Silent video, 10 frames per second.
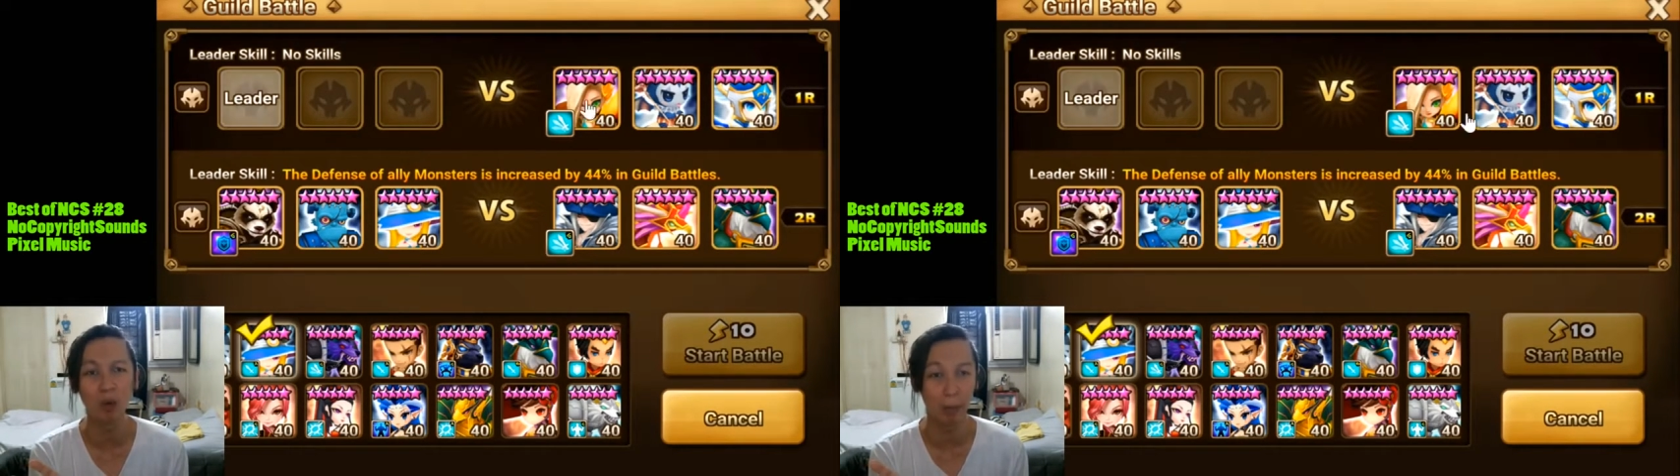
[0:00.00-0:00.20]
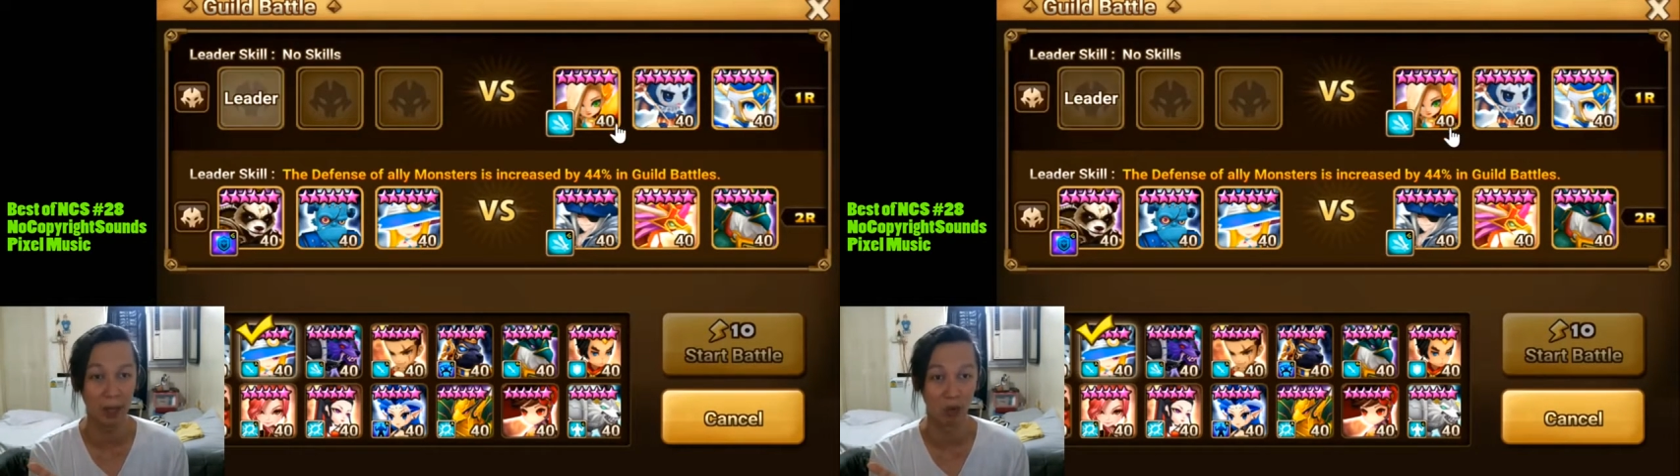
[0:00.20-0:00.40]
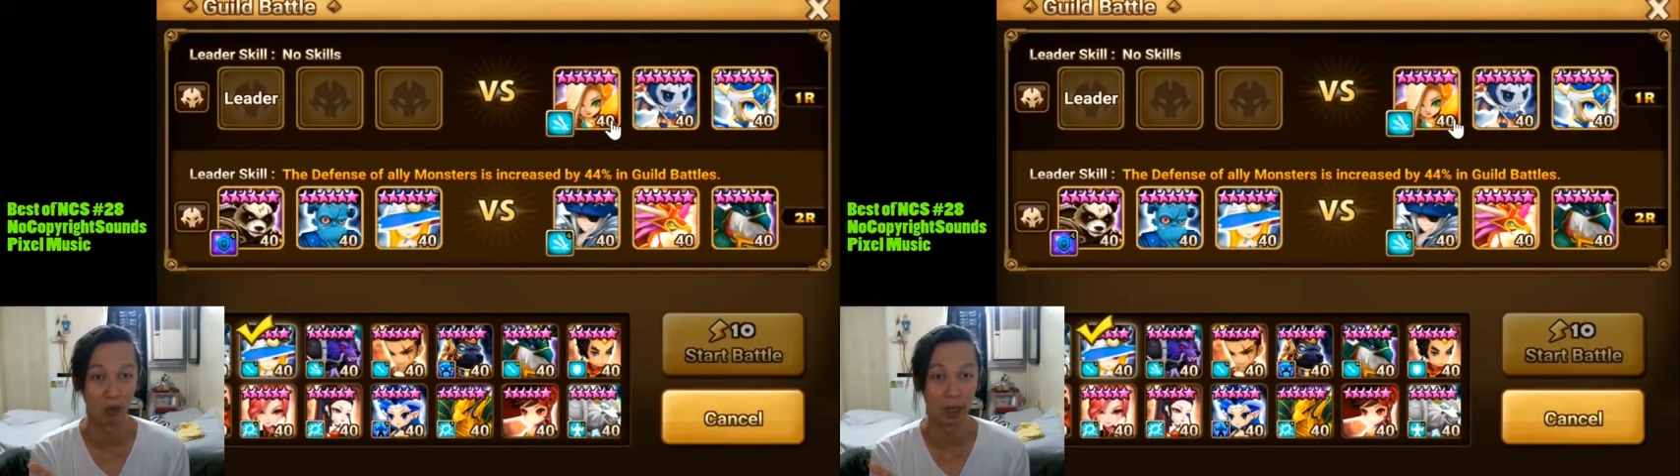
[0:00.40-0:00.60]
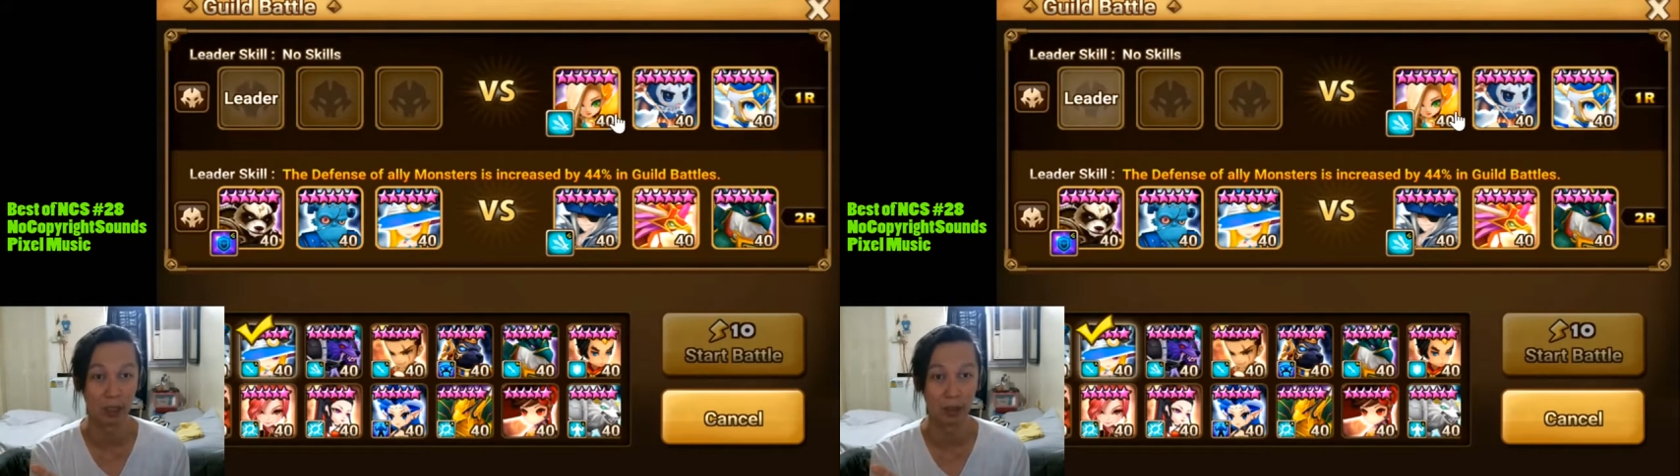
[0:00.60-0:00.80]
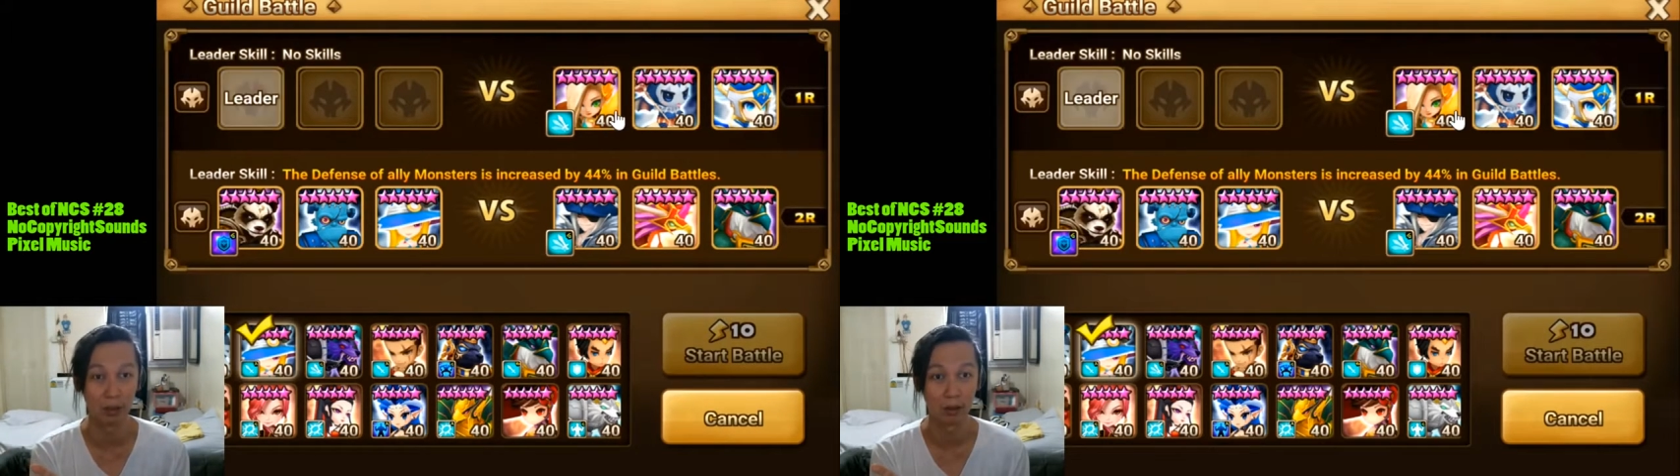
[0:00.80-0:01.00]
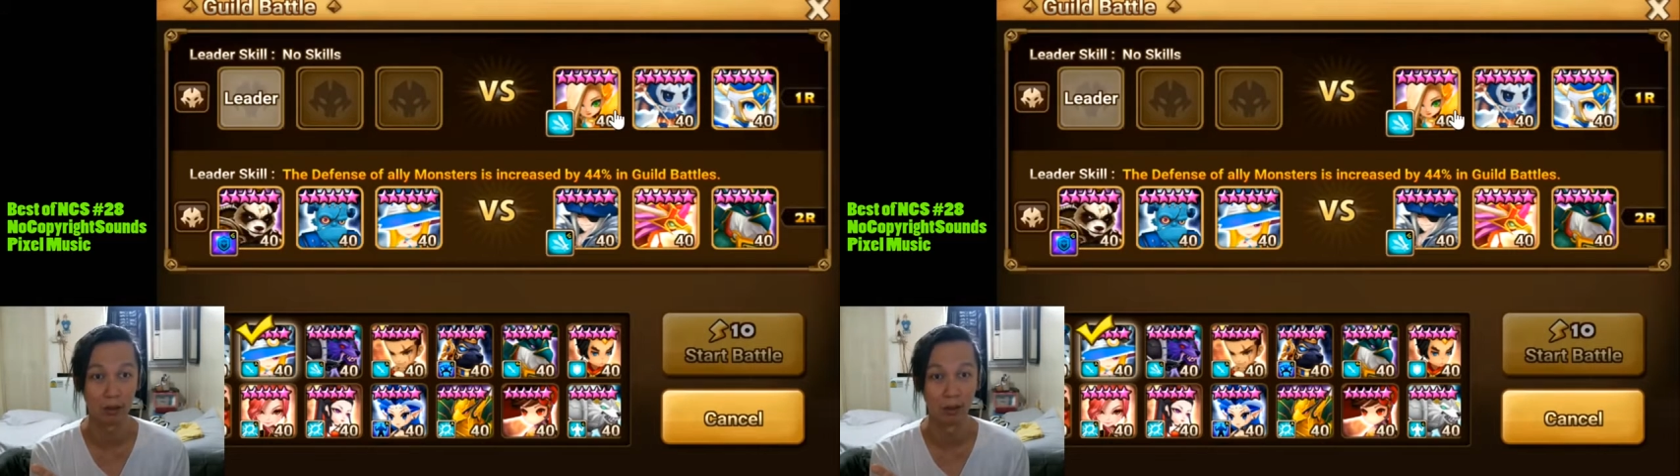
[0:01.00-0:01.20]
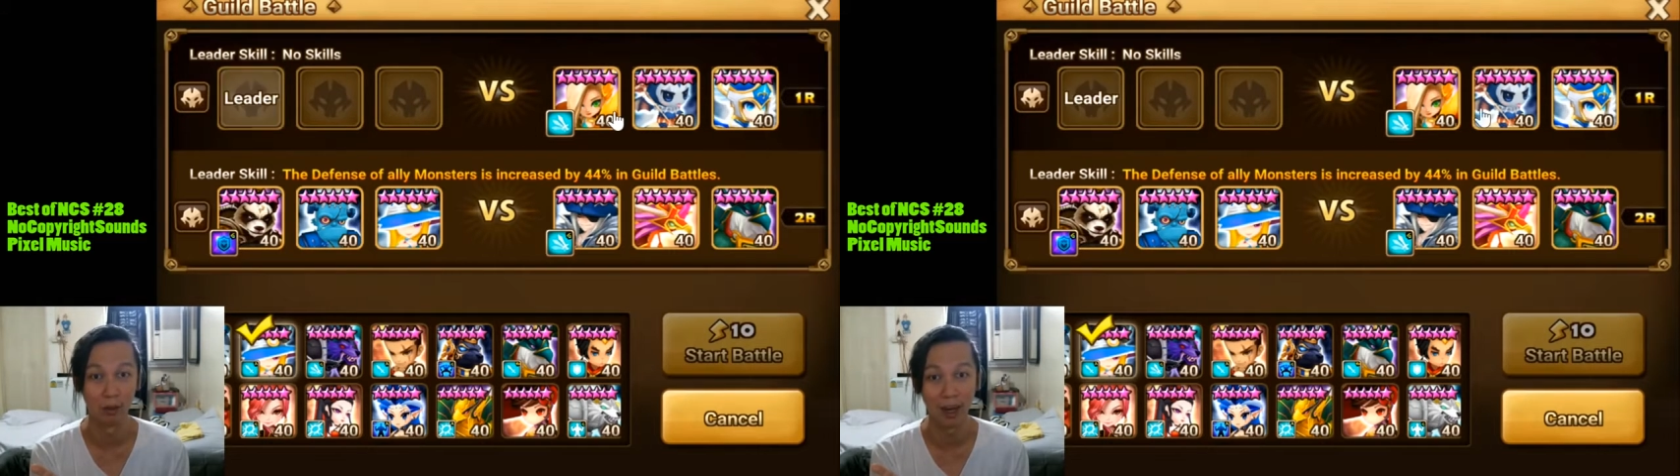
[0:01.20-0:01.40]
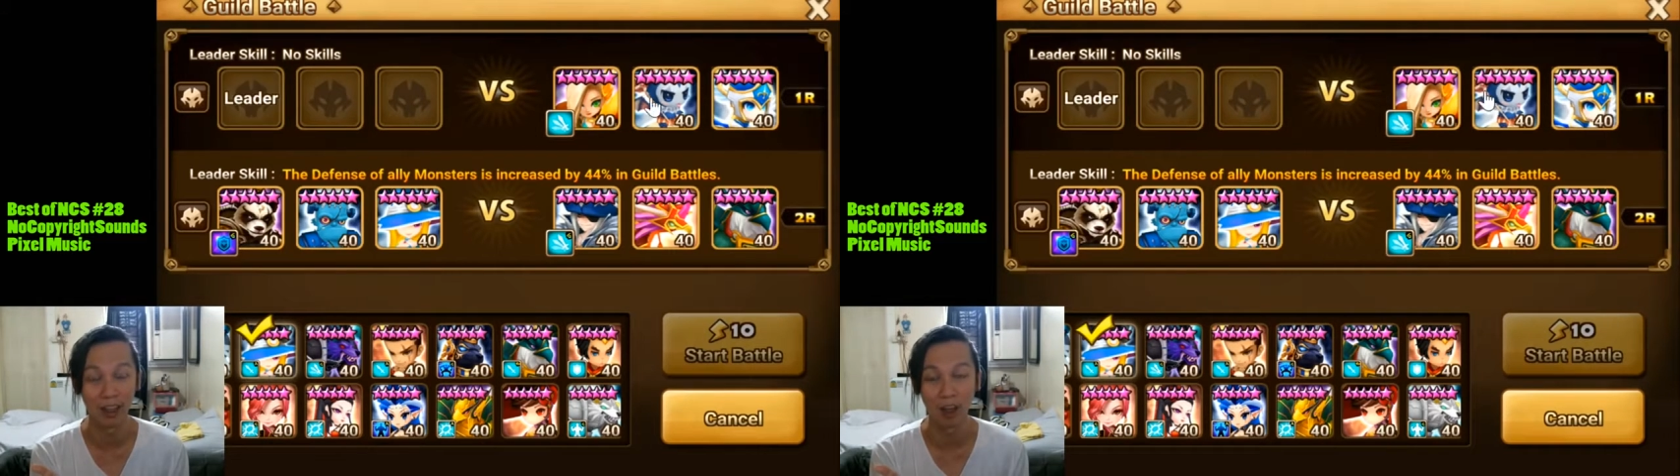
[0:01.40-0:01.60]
are best friends, right?